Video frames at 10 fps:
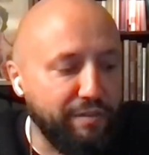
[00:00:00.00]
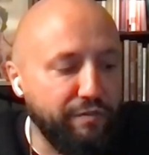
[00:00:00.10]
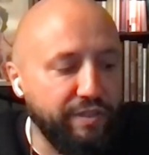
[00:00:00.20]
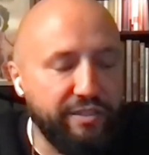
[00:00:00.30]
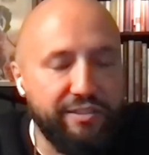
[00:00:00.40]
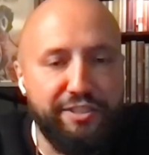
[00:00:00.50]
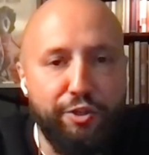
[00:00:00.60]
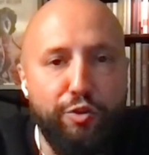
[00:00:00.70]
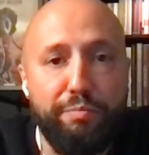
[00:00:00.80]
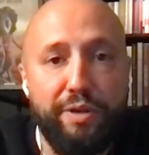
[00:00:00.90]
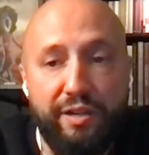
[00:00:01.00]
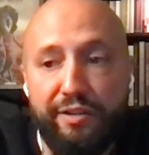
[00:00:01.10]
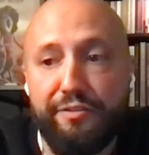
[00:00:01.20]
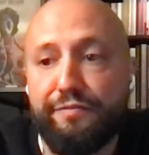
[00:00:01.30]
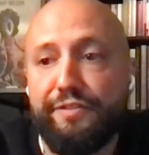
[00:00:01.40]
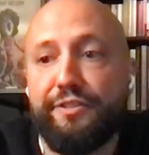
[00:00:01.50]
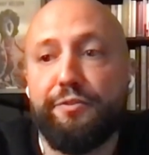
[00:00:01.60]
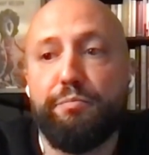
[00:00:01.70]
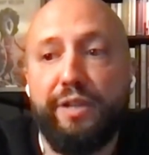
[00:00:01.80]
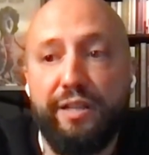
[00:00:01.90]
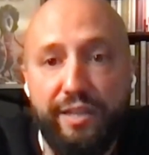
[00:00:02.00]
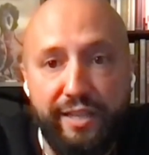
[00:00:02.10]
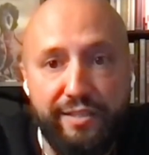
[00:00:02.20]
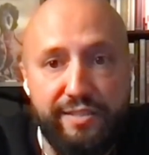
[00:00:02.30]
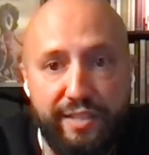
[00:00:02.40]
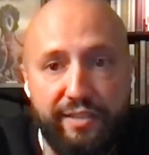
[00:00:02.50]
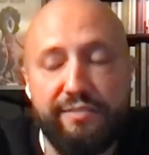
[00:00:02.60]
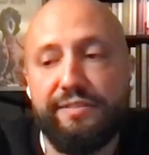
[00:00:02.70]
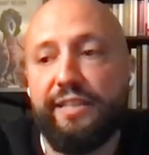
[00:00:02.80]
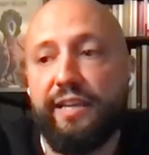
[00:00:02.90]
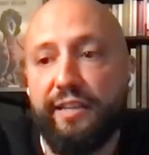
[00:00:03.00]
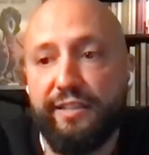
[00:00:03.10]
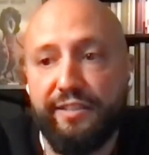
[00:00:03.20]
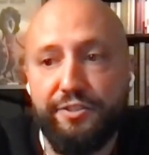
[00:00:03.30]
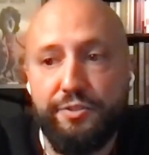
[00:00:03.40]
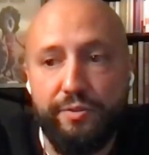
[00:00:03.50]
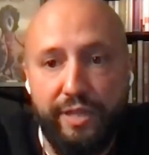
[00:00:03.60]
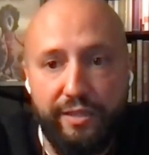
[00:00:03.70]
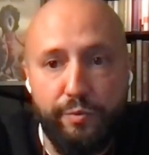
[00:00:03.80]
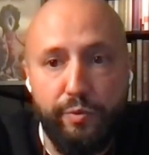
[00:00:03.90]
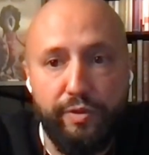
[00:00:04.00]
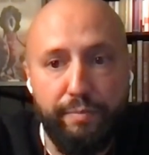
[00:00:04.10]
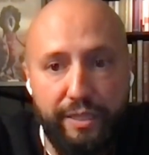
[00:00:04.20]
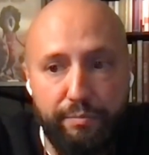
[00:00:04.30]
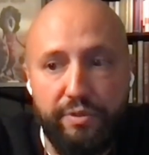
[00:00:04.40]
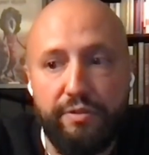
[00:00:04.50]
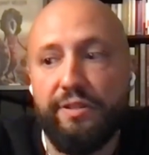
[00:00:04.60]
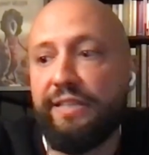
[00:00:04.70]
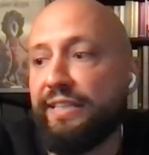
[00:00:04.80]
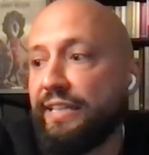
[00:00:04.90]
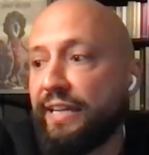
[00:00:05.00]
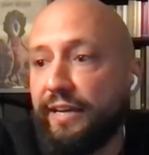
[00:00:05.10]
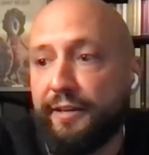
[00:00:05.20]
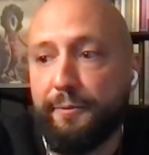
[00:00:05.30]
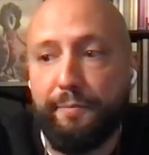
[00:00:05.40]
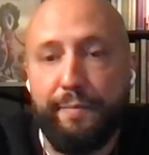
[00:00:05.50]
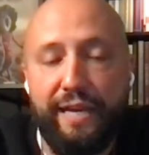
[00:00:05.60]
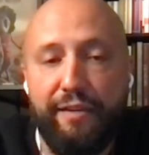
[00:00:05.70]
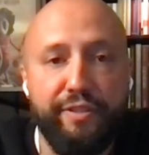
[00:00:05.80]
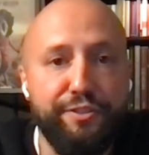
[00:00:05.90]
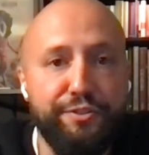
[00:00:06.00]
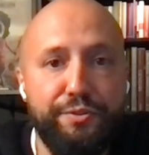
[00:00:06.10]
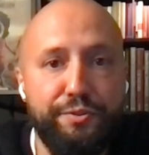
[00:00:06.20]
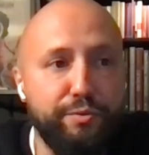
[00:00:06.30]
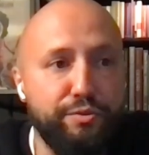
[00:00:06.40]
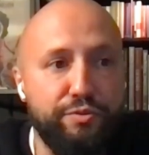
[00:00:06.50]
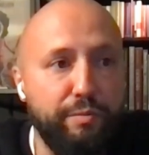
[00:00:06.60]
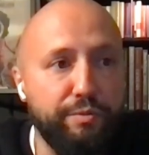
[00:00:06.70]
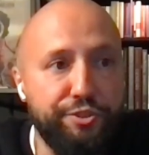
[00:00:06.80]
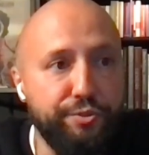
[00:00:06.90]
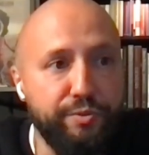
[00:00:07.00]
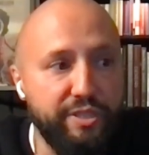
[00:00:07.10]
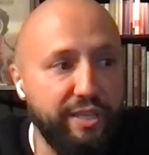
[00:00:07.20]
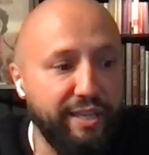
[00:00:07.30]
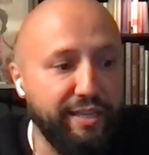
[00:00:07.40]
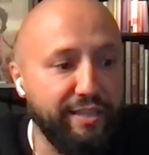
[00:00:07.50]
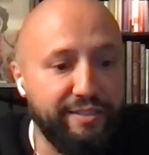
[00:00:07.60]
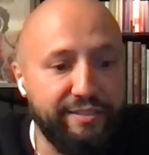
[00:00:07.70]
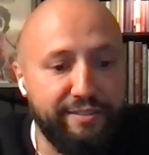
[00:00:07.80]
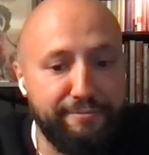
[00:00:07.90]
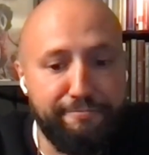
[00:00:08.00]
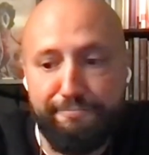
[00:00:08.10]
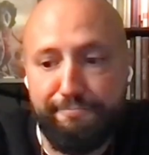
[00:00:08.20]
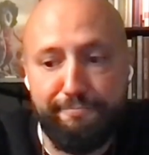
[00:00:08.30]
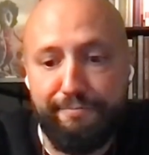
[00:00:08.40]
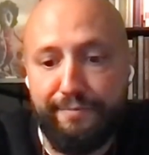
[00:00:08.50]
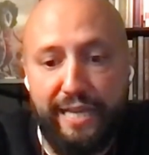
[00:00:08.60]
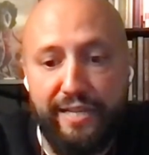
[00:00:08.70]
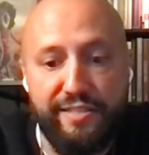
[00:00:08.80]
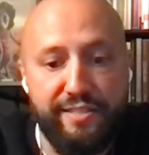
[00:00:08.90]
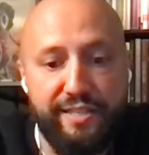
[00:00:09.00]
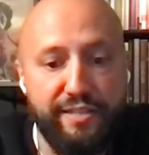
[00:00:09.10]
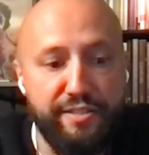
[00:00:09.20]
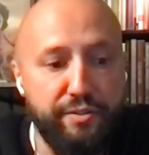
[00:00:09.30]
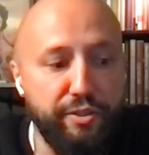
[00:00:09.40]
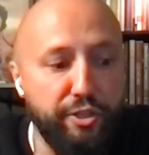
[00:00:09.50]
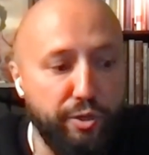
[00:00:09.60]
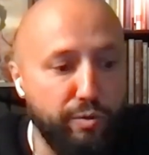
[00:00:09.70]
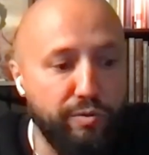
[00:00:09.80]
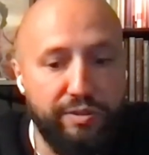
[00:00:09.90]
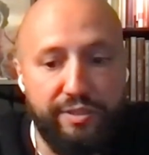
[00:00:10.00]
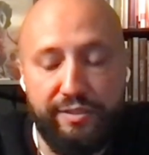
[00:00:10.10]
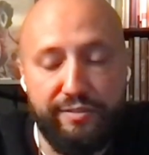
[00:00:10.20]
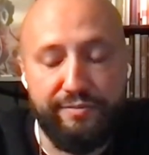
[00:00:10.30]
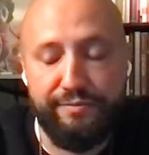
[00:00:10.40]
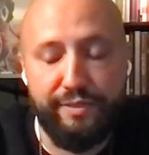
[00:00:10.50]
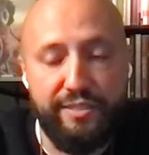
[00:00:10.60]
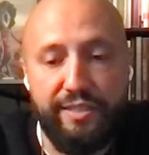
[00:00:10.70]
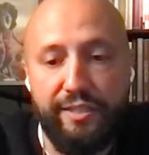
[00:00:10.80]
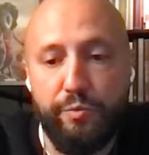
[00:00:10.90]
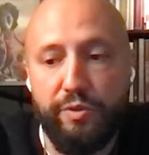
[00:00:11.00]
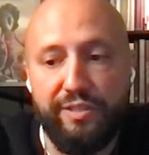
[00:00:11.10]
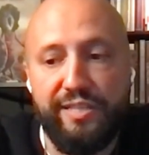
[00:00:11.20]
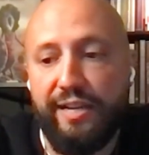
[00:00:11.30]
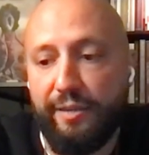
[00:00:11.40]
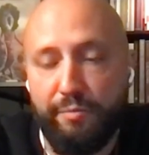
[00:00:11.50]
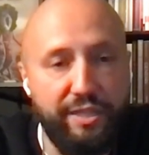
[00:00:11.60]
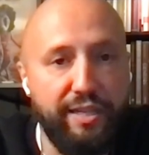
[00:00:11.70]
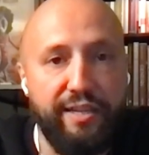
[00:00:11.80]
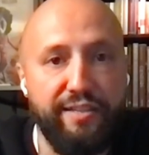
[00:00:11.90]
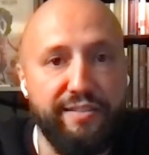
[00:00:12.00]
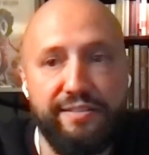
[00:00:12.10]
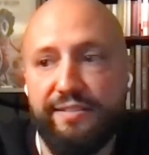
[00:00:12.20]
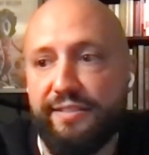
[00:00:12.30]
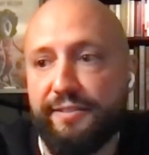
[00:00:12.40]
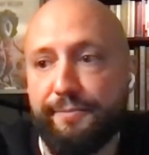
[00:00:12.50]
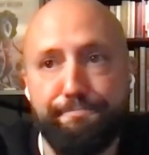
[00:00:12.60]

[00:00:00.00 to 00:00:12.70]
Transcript: fear, the whole part of building a set, getting together with people, having to do troubleshooting as you go, dealing with time delays,